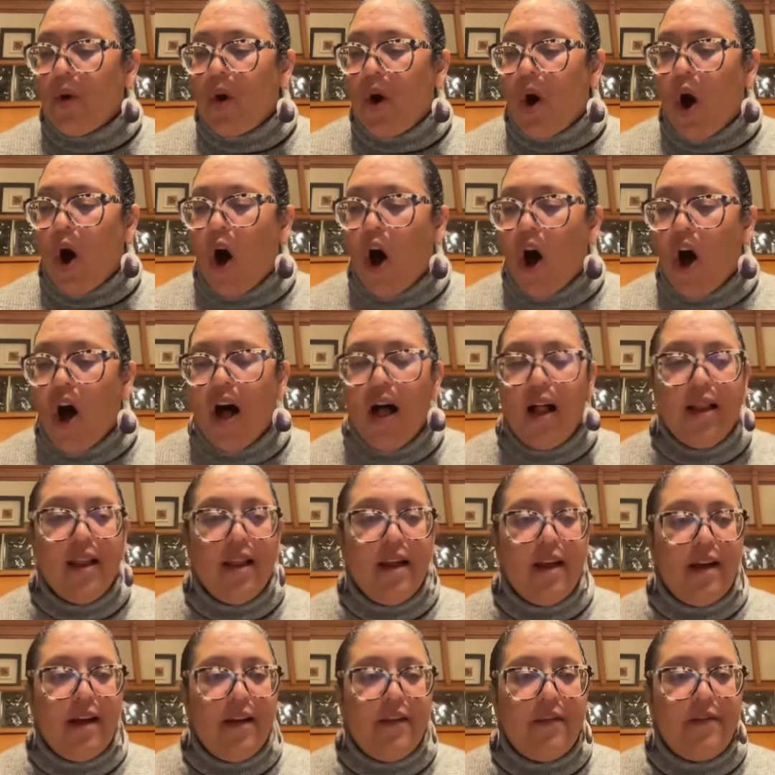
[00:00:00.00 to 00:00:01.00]

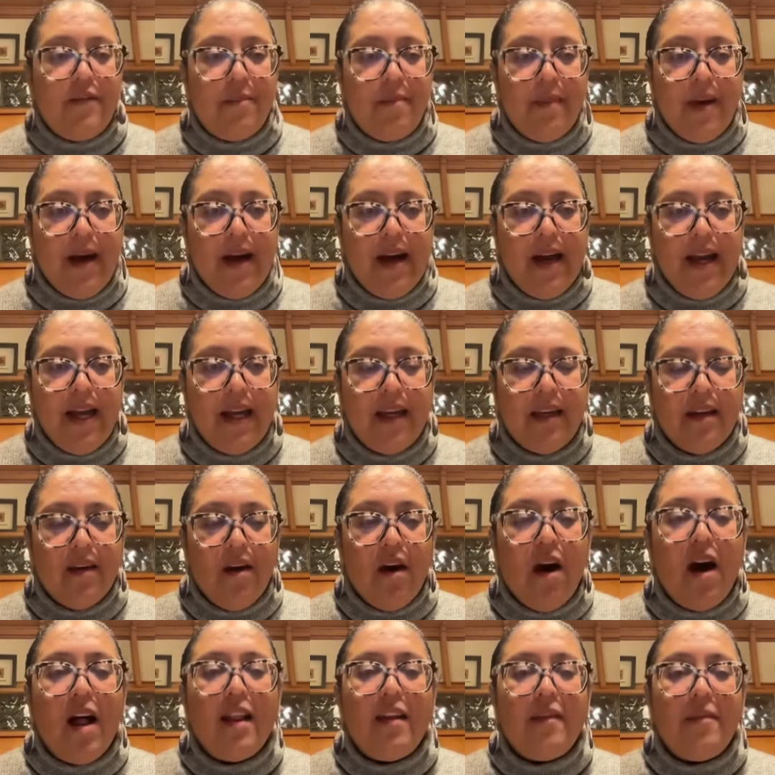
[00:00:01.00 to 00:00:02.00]
all of my
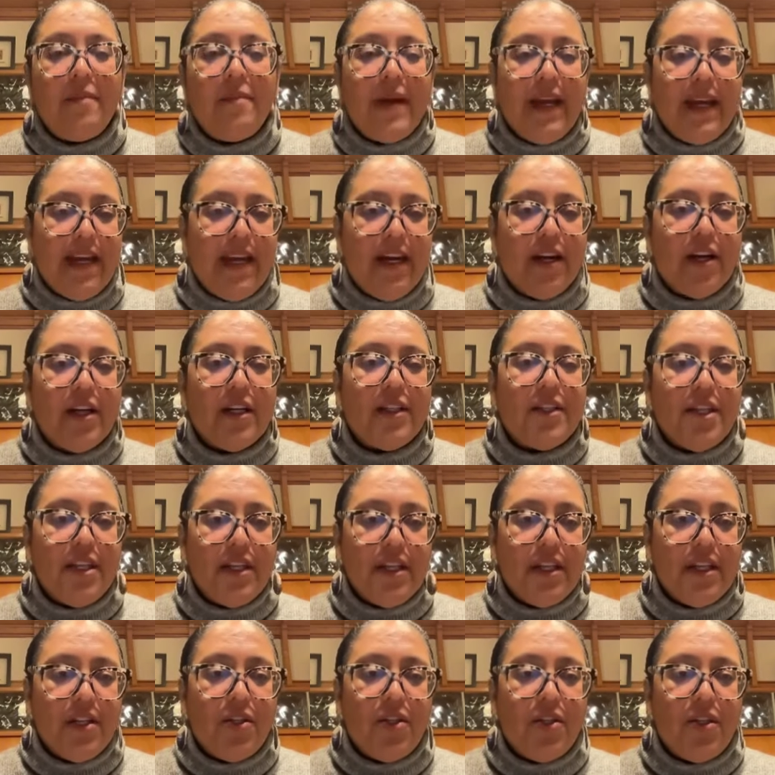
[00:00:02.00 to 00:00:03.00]

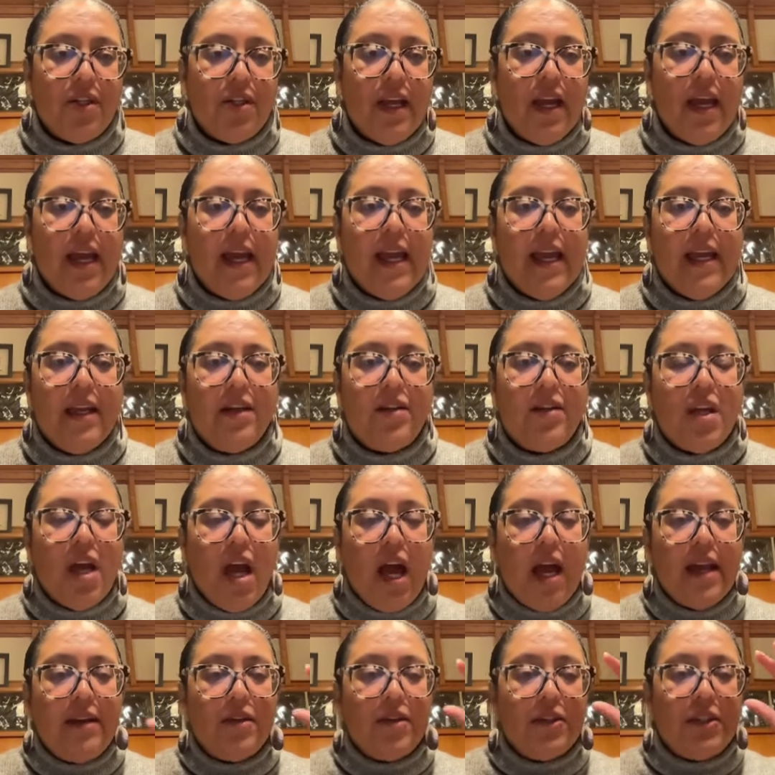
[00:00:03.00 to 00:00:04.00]
heritage, and to
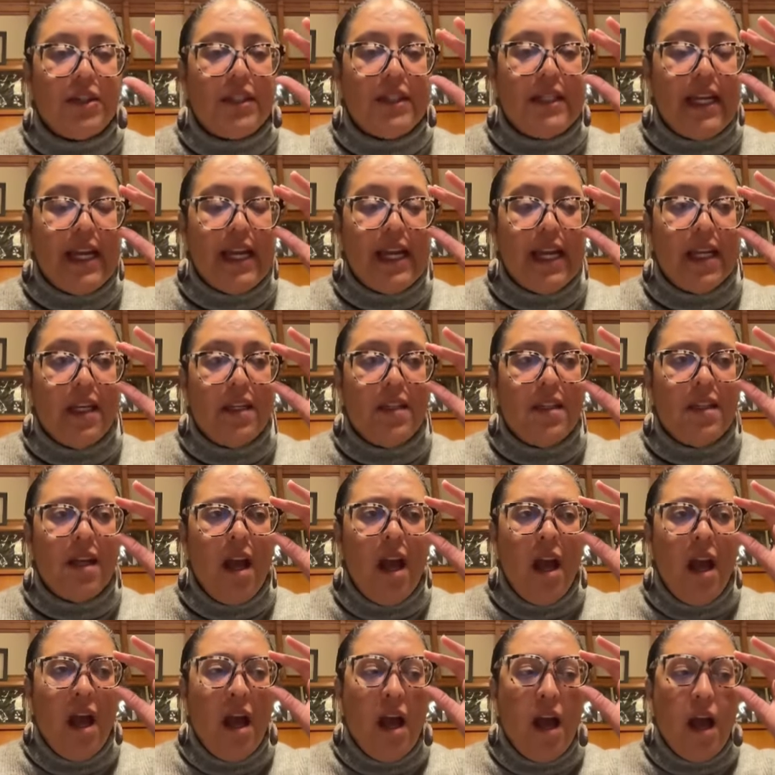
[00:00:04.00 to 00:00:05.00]
understand
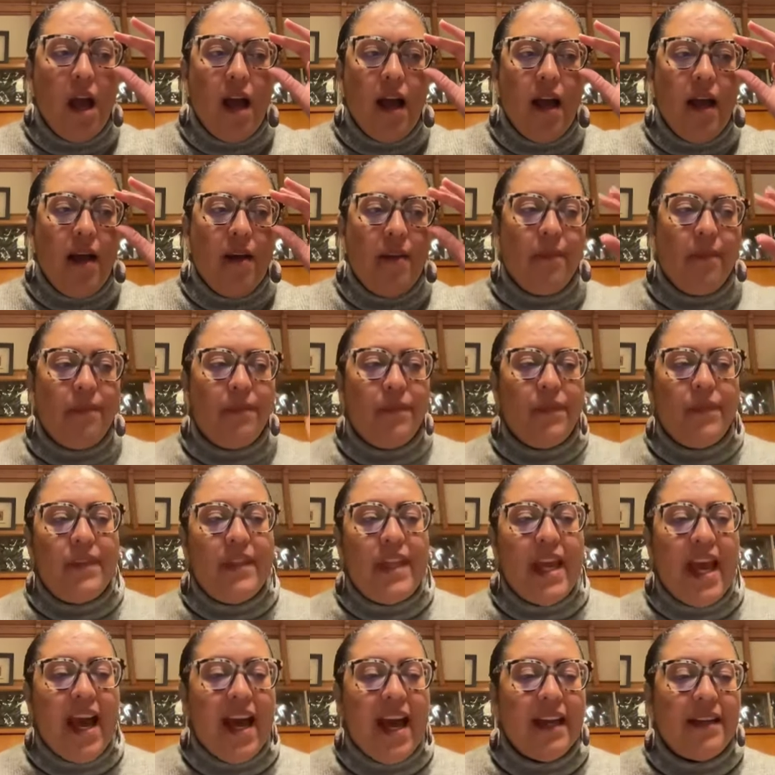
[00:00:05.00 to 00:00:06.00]

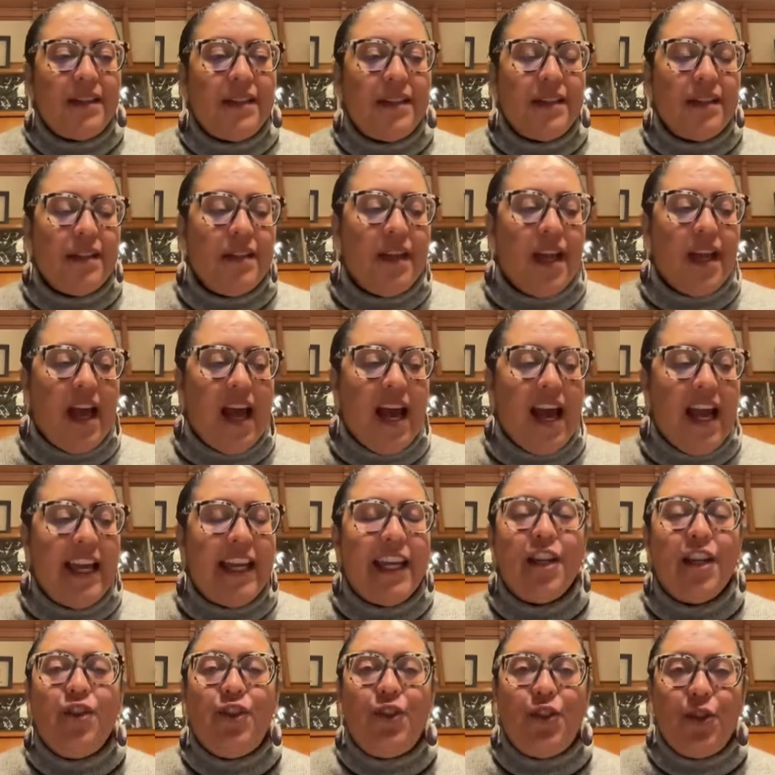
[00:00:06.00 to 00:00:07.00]
that I
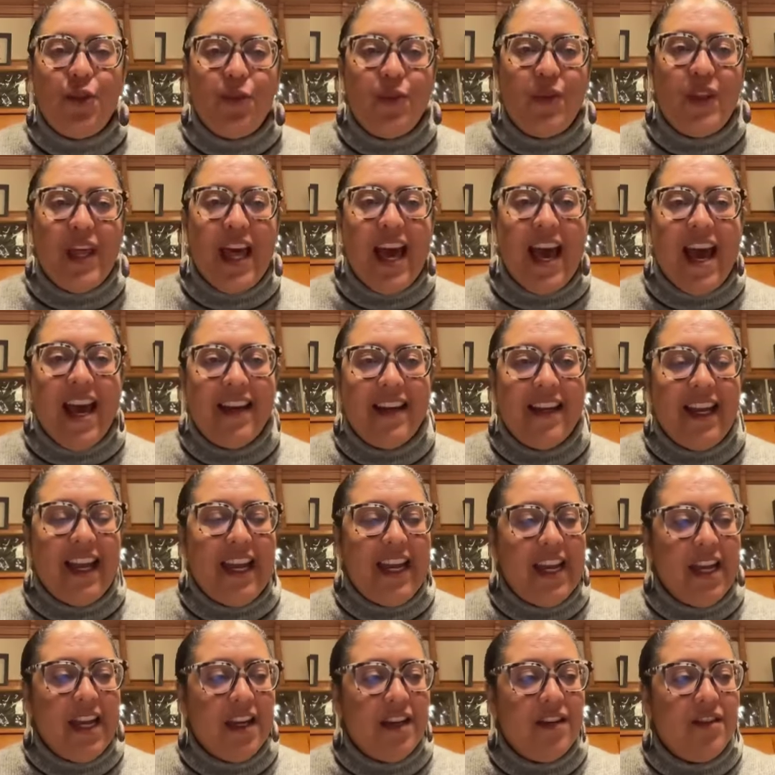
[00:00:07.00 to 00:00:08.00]
can do that,
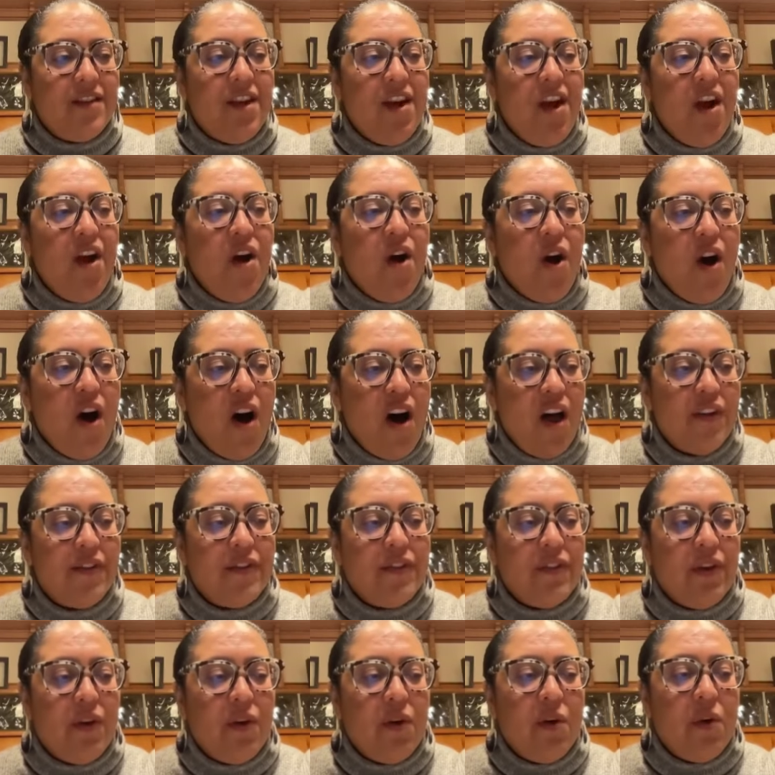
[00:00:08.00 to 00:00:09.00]
and
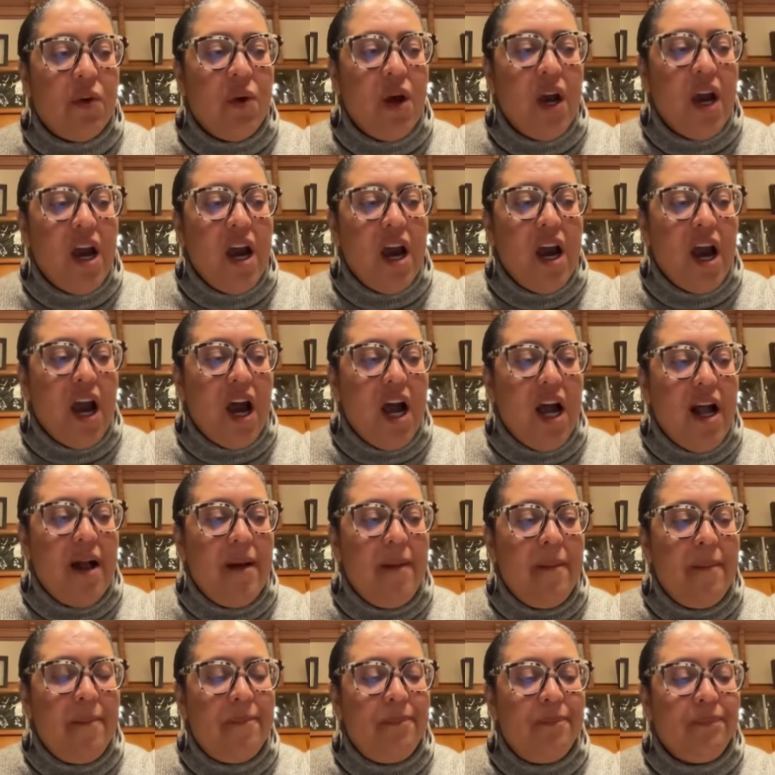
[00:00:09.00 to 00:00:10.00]
also
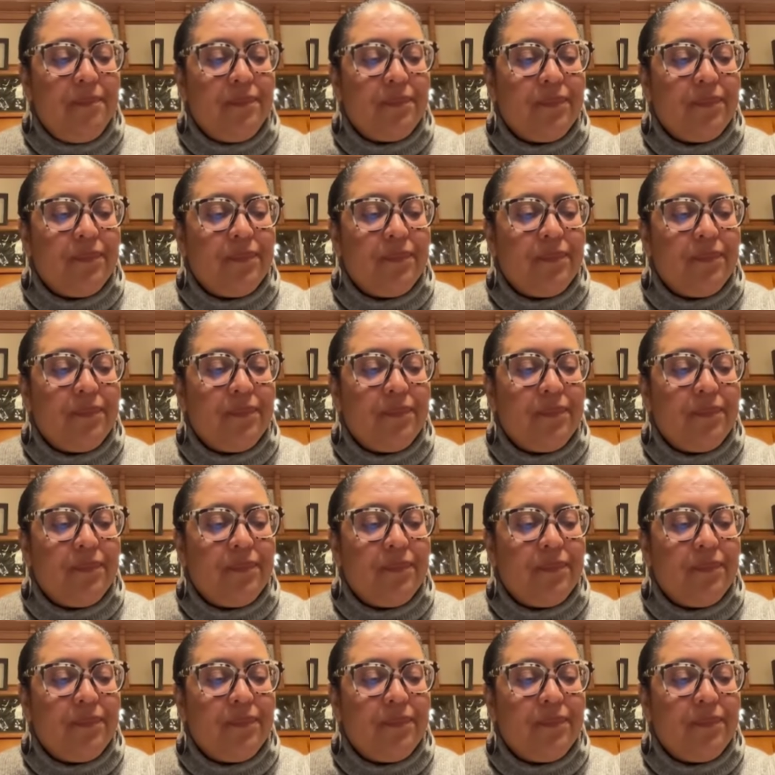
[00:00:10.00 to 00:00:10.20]
to